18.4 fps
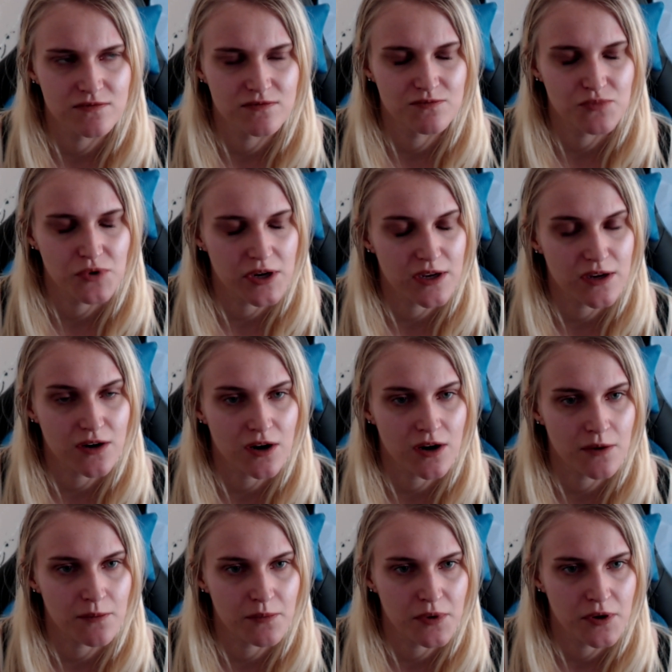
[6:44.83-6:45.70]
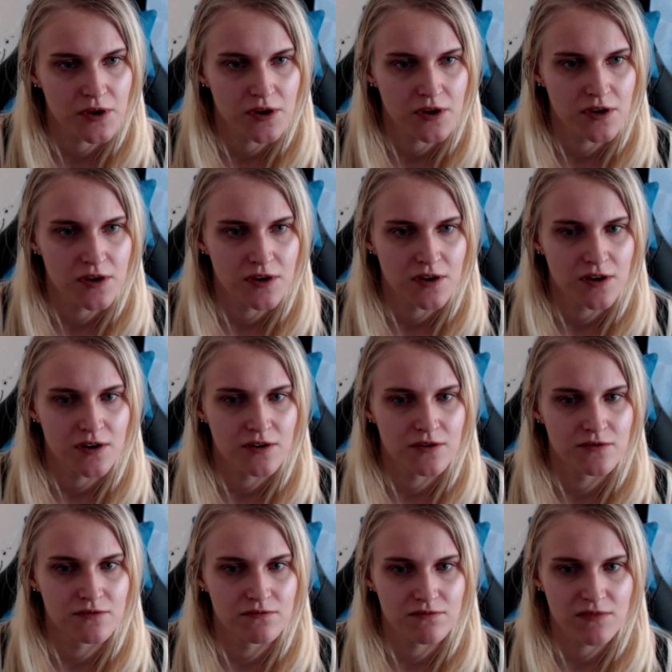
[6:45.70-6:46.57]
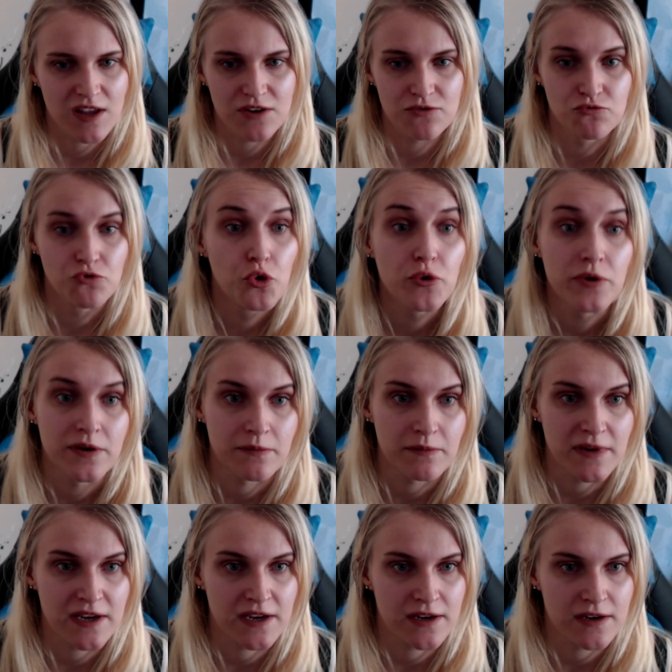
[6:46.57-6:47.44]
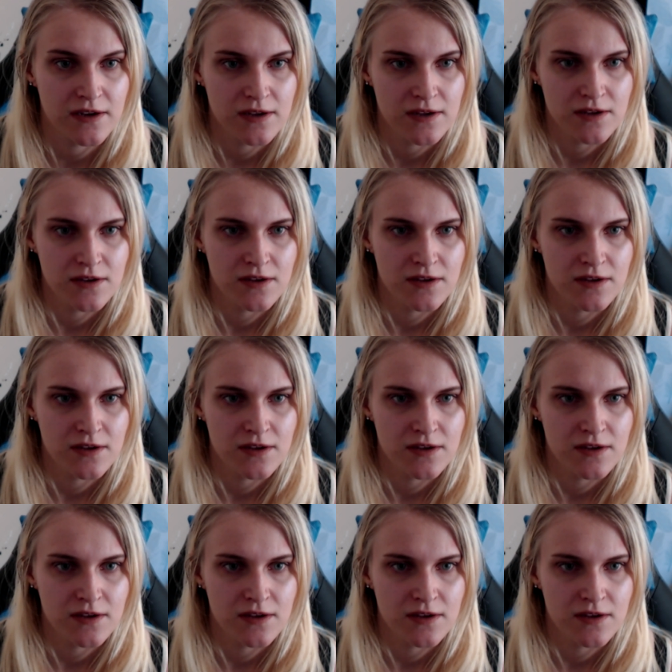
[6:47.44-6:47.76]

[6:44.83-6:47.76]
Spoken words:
breakup like ruin me.